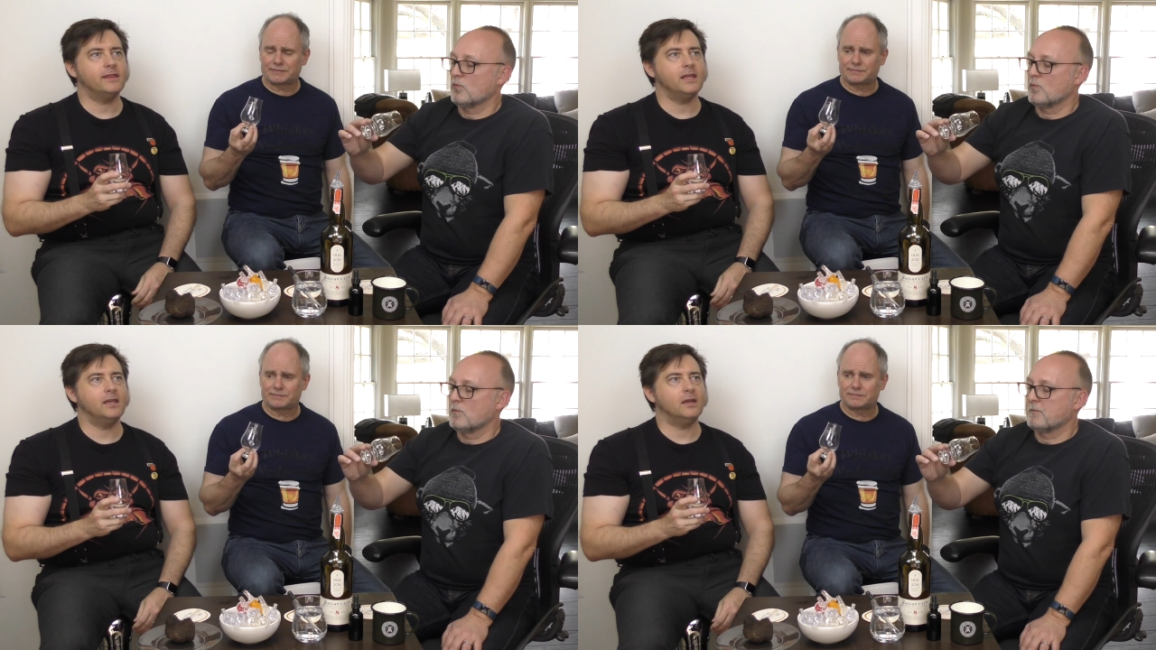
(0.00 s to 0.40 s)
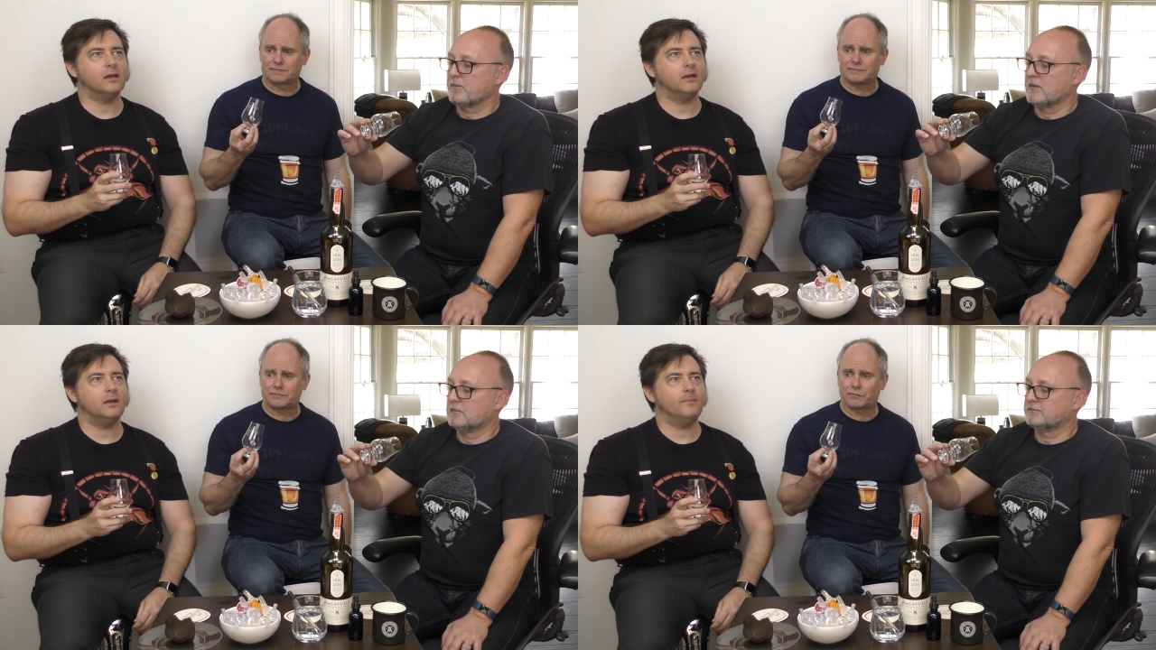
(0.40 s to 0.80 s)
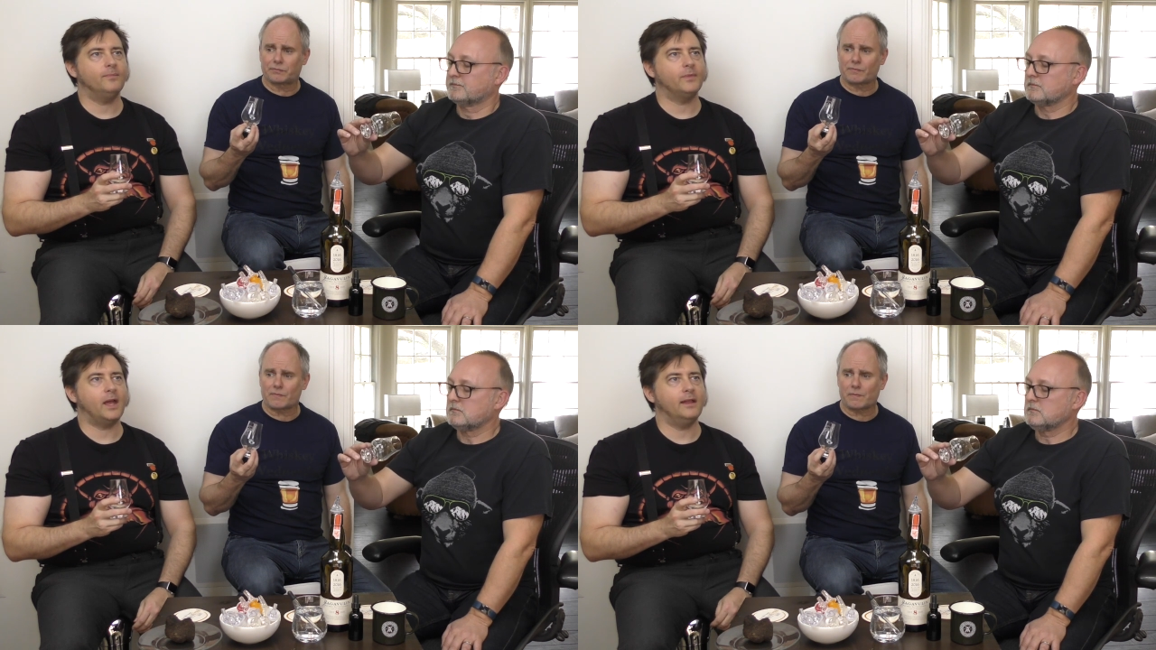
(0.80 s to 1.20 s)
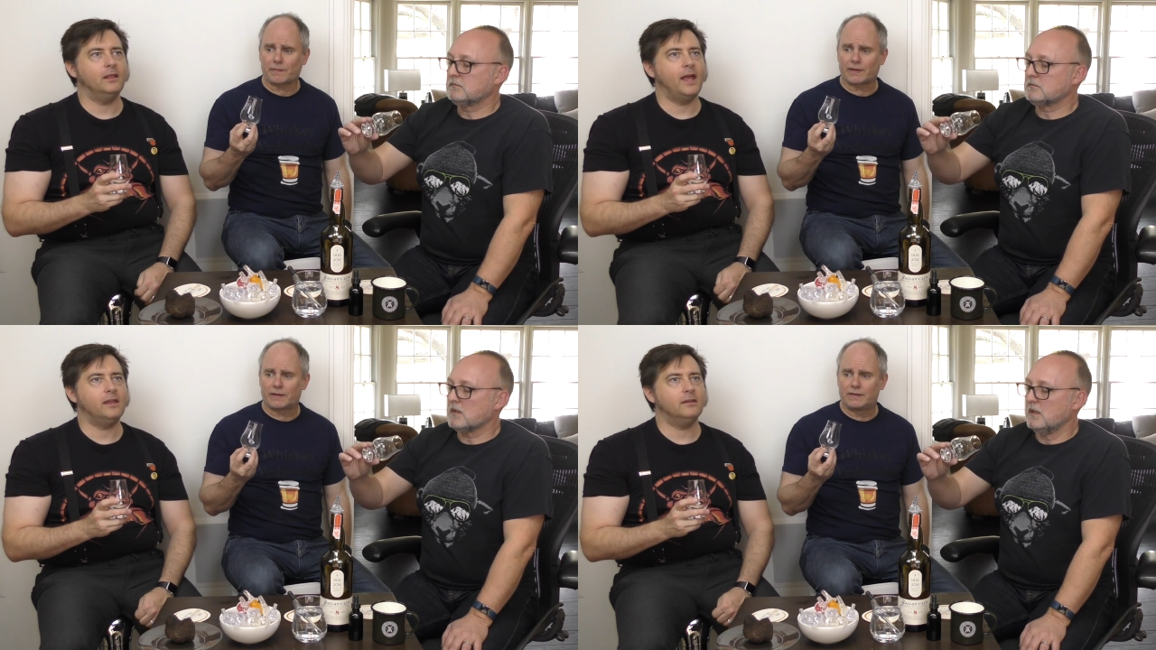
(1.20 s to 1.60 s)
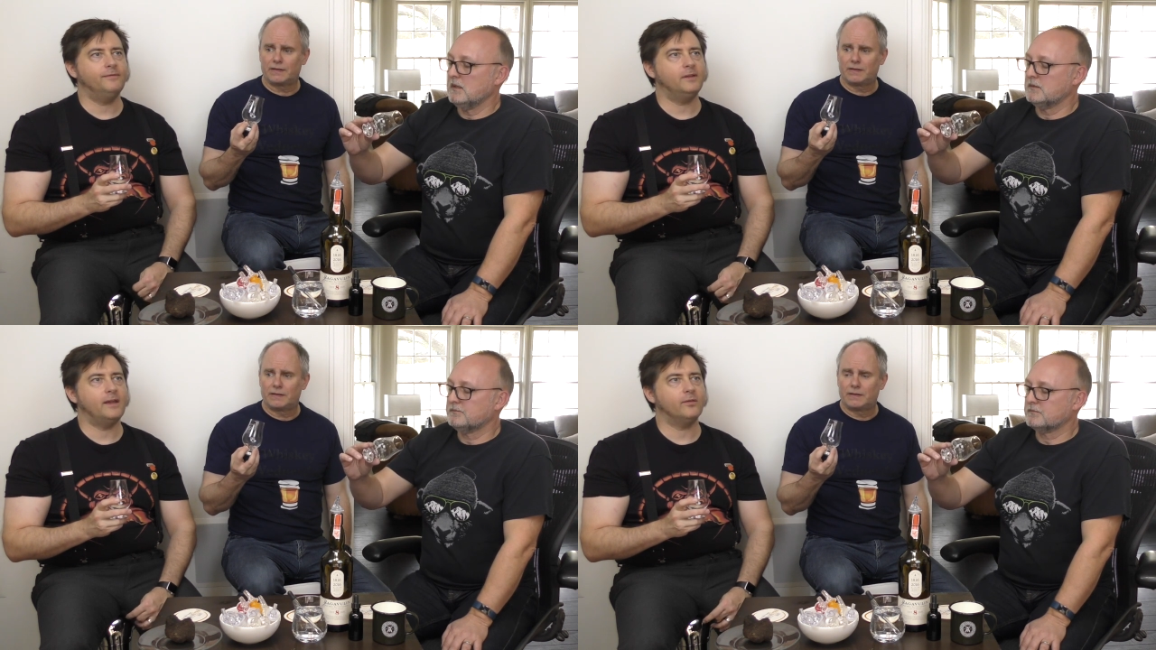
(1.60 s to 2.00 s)
Speaker 1: I think um, I like the
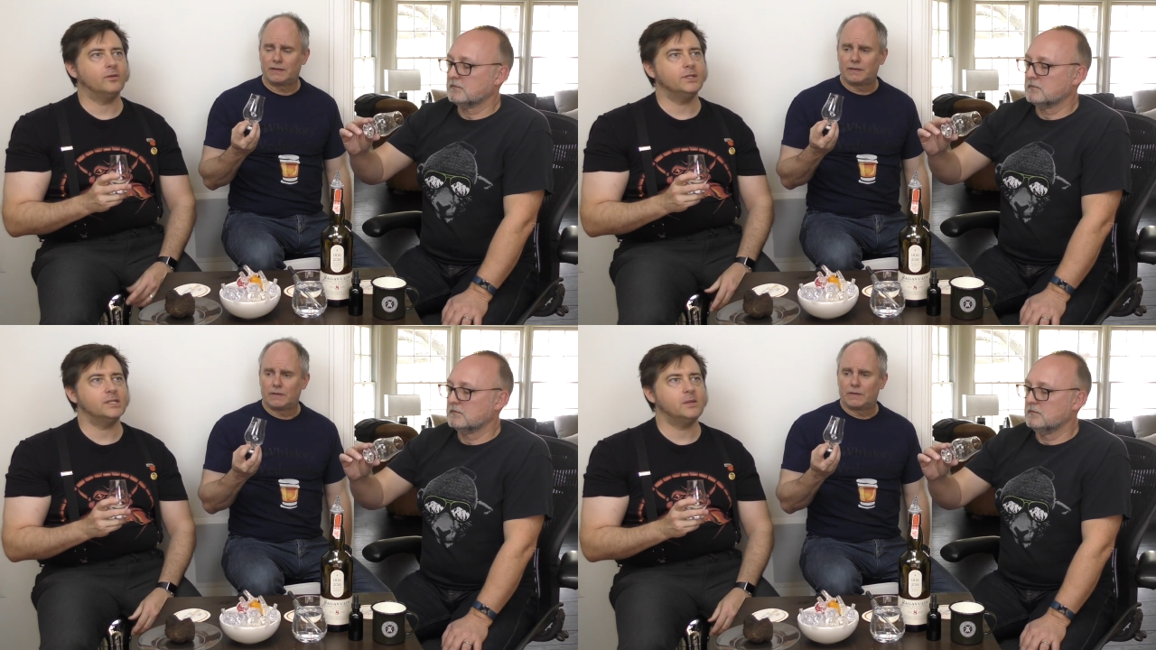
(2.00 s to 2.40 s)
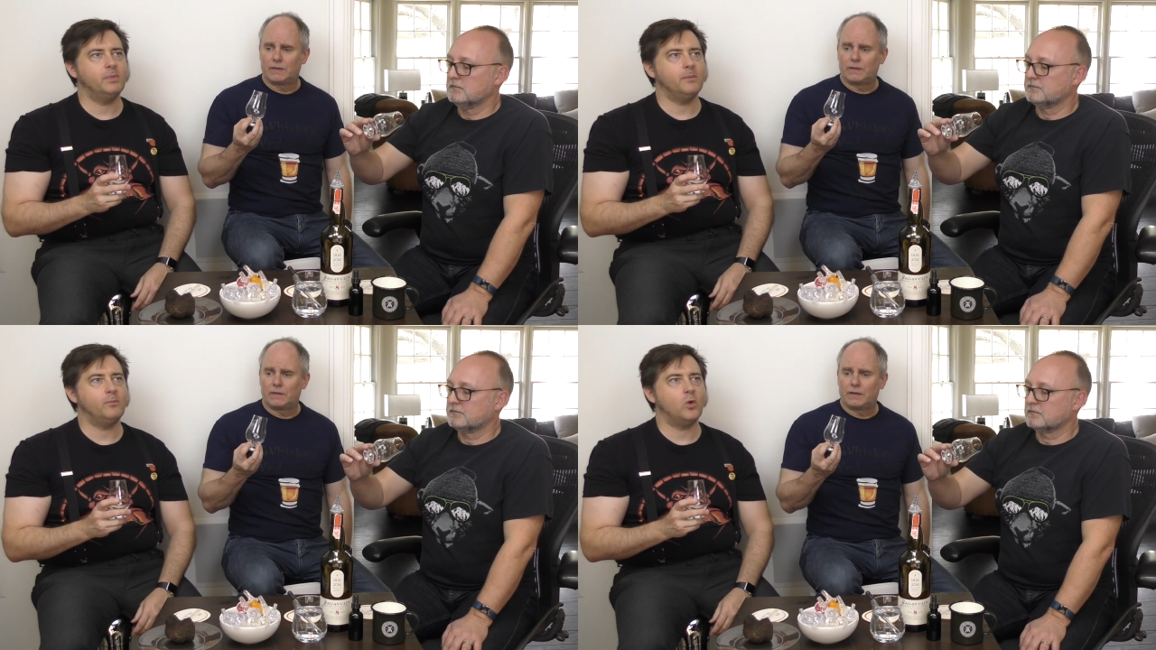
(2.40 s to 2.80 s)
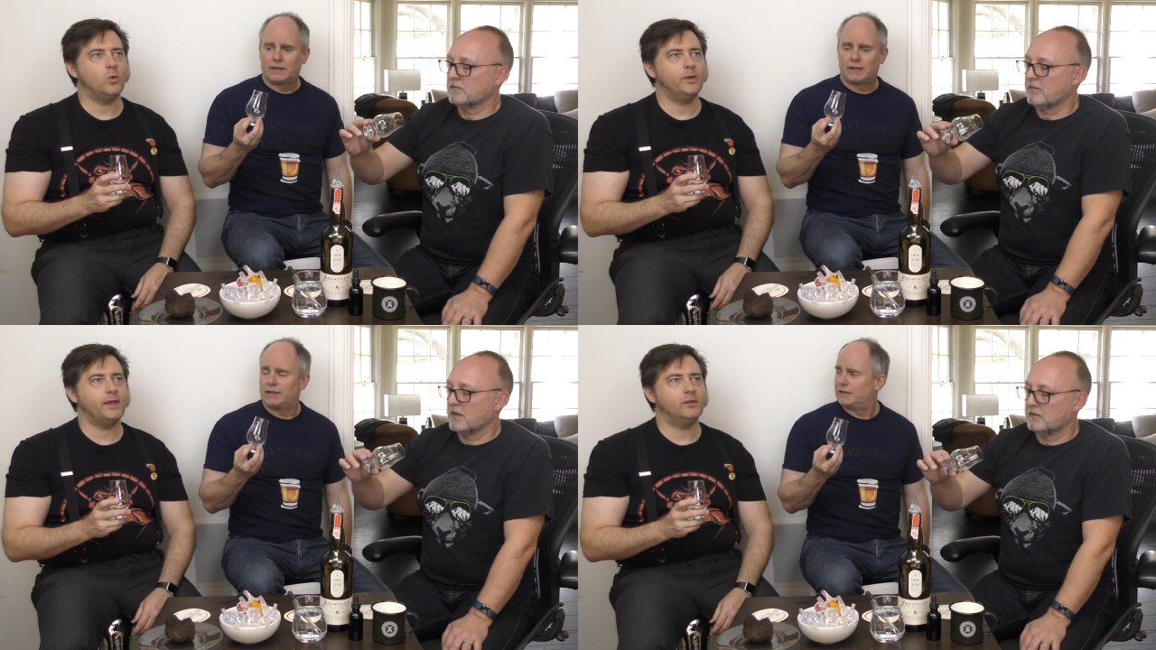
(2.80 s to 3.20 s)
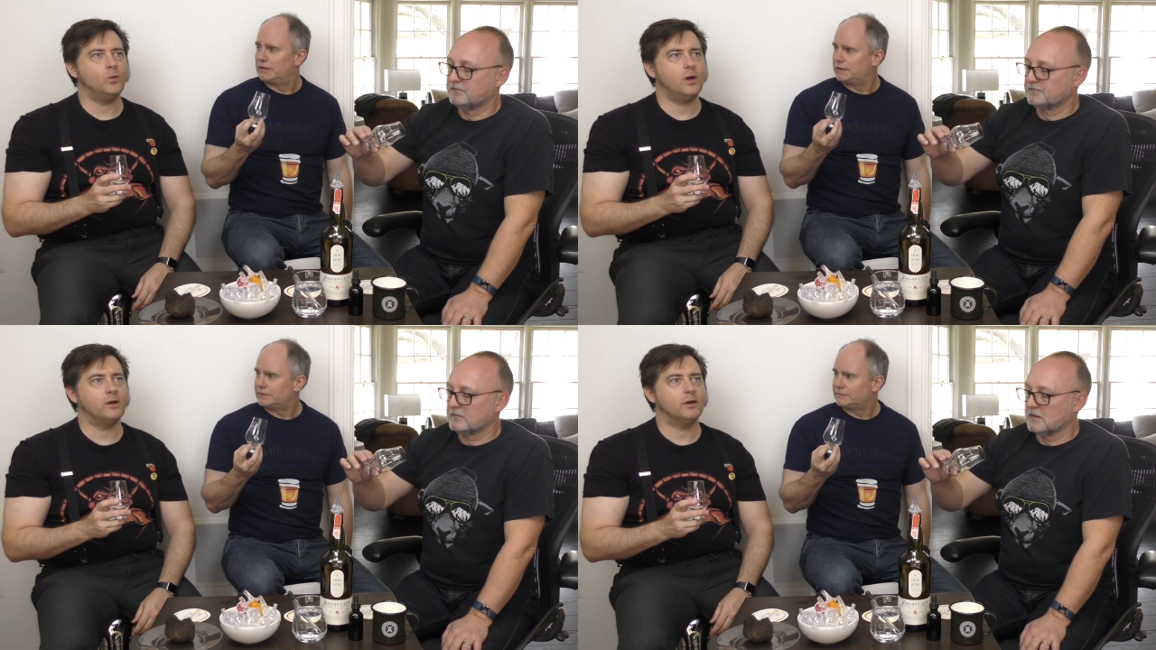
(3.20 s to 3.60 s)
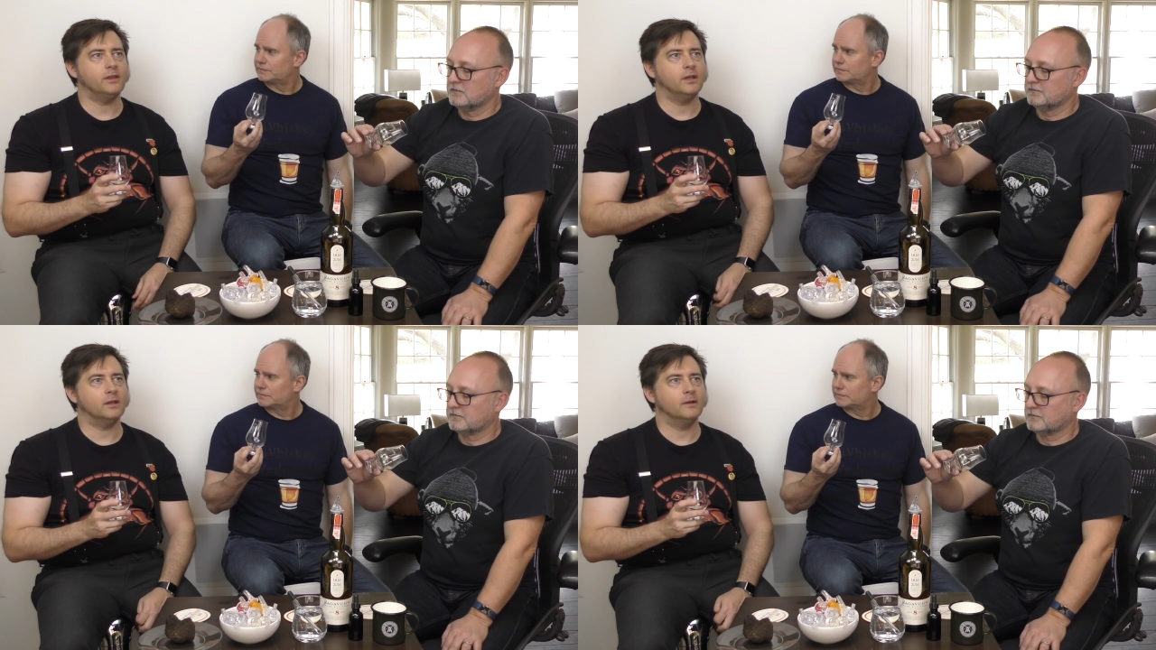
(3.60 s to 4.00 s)
flavor just a bit more without the water, I
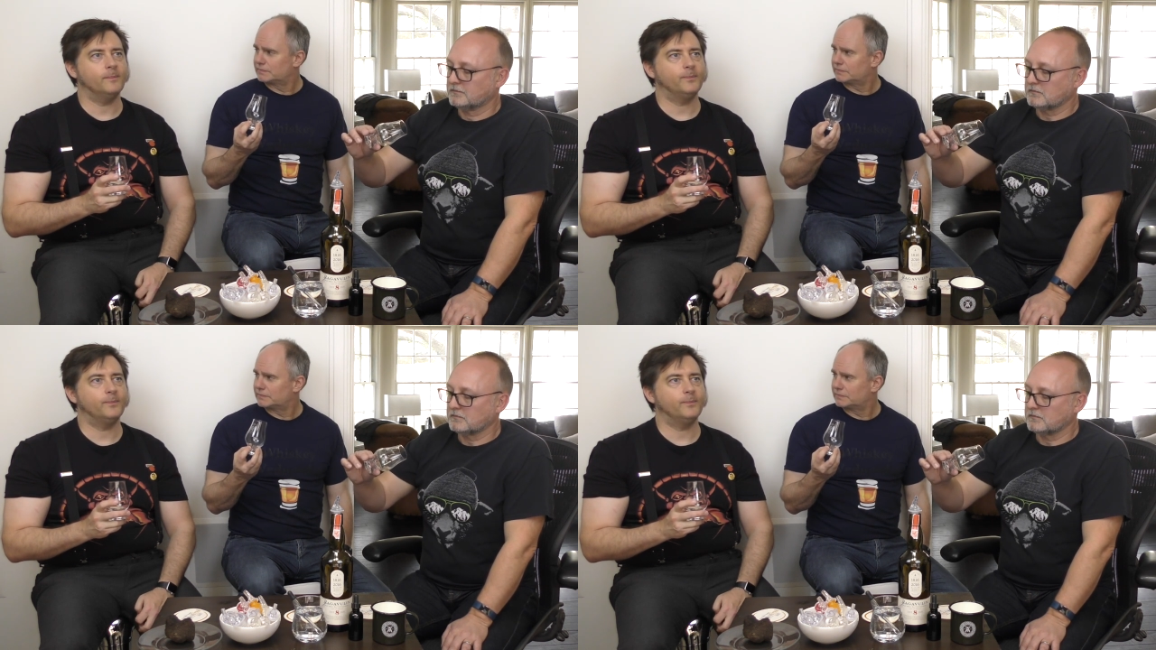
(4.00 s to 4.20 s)
think.